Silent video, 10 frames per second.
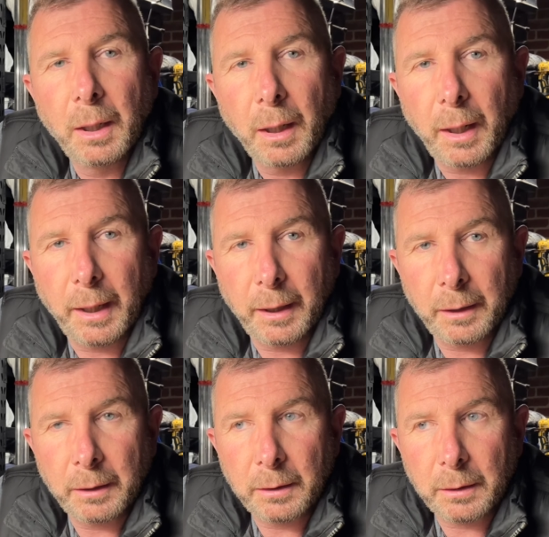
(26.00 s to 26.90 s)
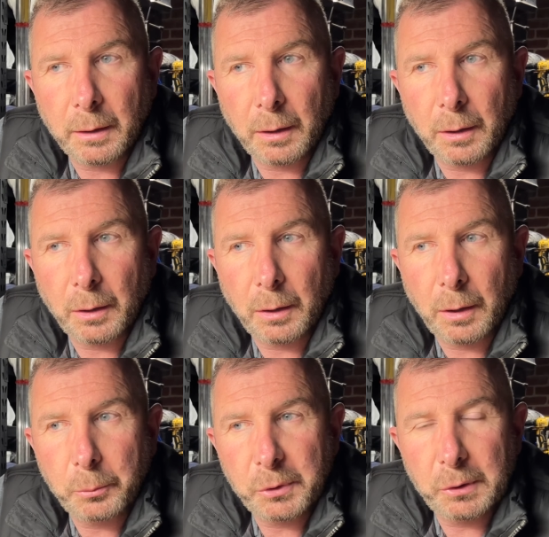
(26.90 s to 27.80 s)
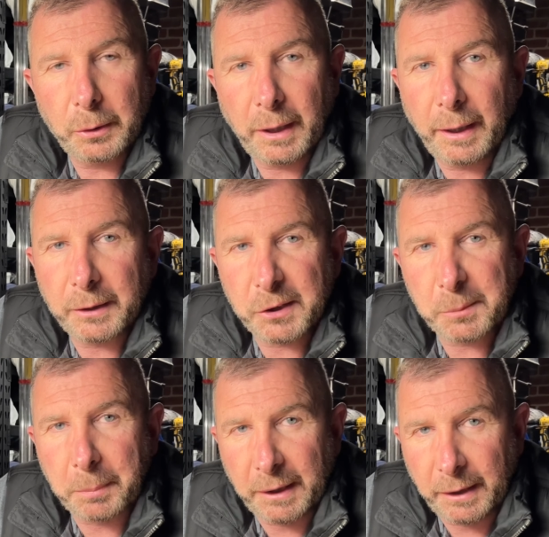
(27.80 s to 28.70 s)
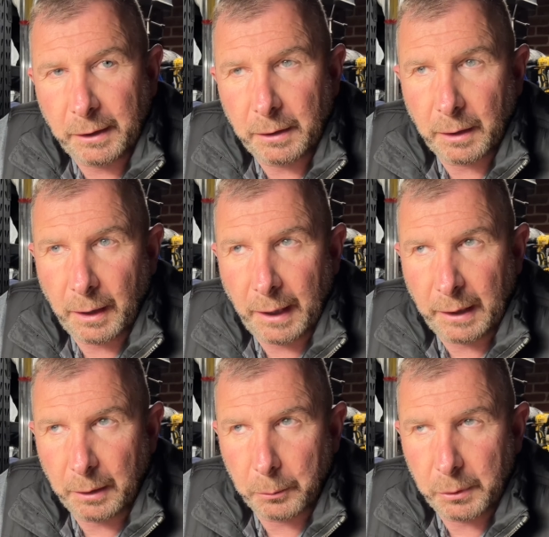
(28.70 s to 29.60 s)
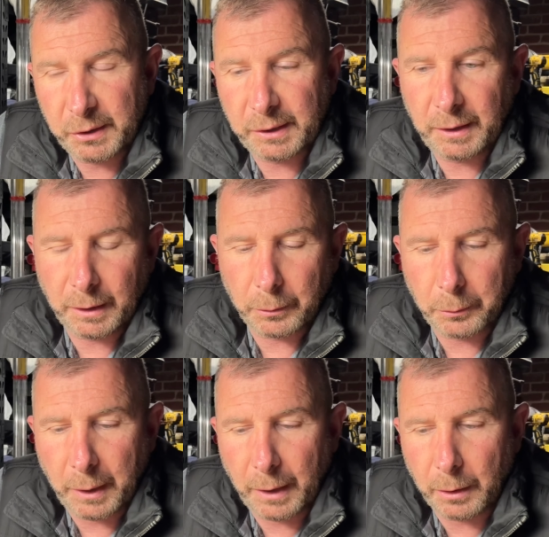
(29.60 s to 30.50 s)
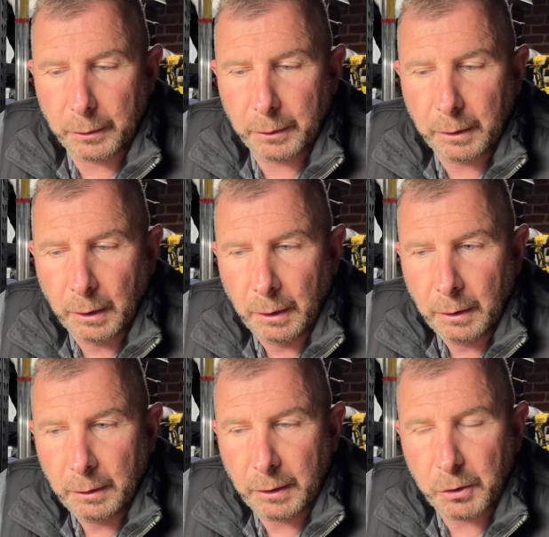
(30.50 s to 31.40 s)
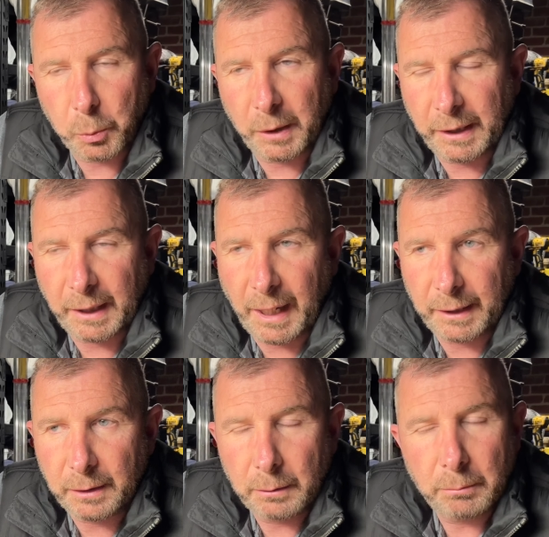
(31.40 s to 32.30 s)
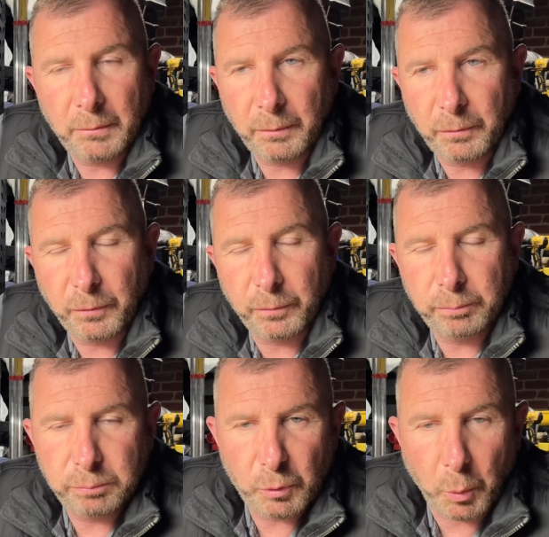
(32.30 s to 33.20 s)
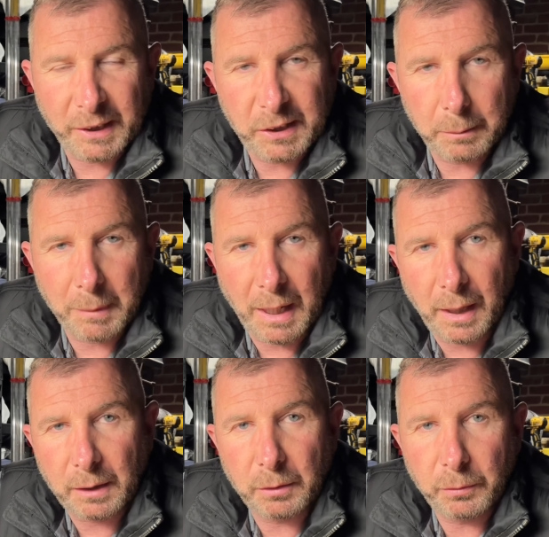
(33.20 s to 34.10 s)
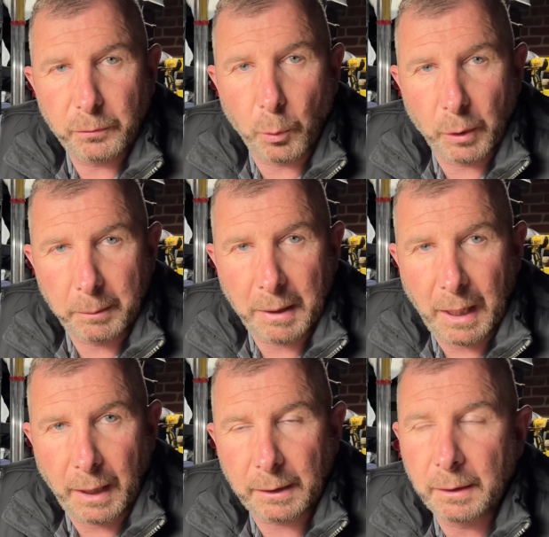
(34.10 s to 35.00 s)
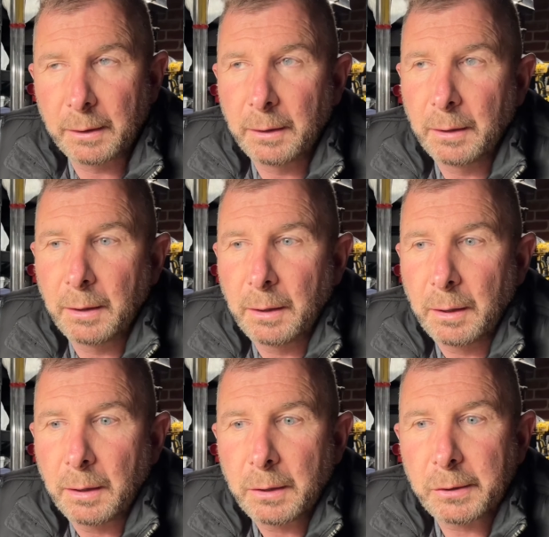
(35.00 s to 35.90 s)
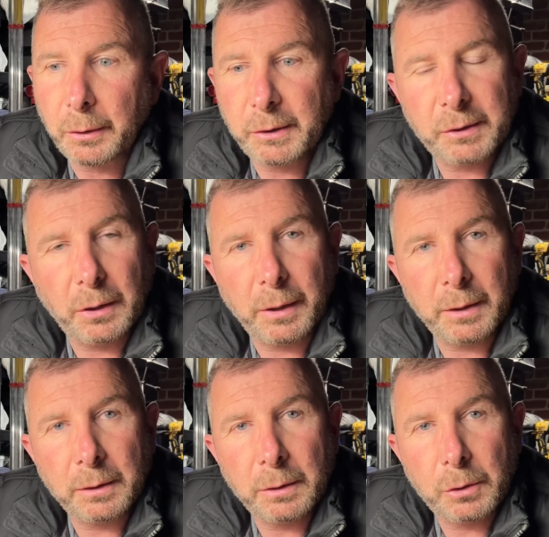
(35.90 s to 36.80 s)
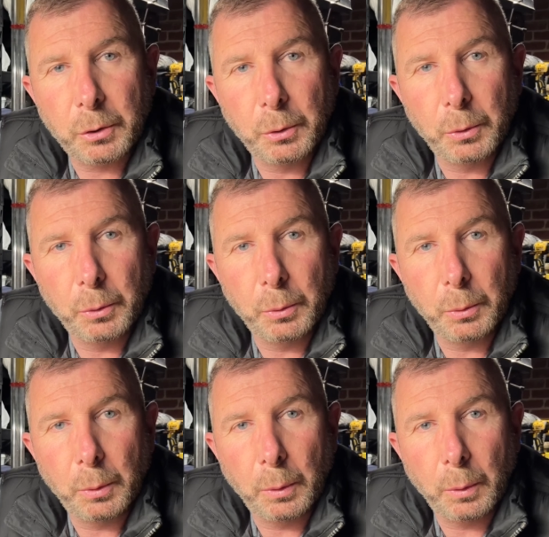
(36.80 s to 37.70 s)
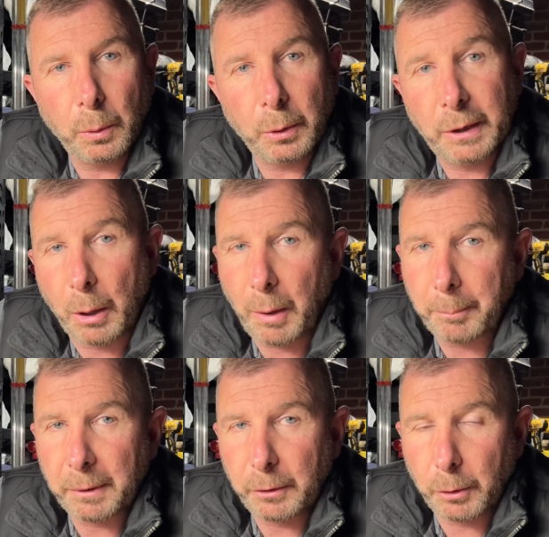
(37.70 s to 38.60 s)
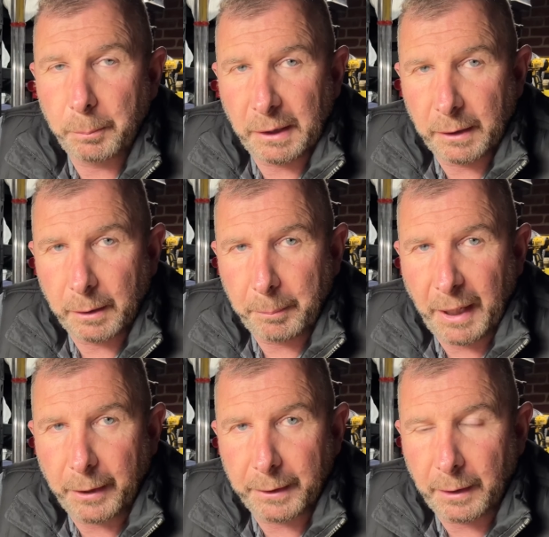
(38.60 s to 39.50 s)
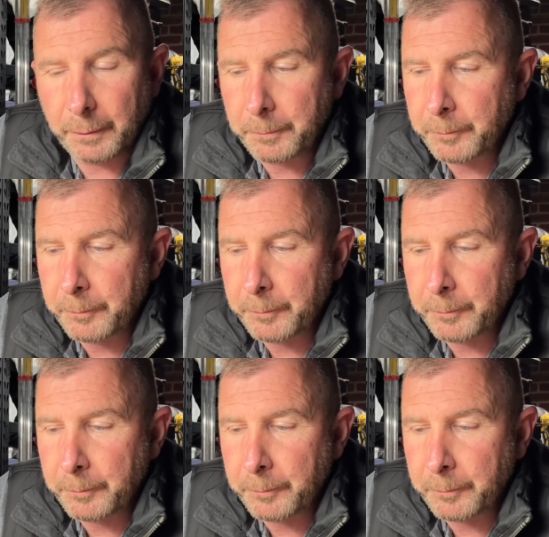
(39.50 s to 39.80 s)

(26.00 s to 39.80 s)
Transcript: And I was looking at the speed and it was sitting around the 28, 20 mark, 40 mark. So I decided to go up a little bit in the powder.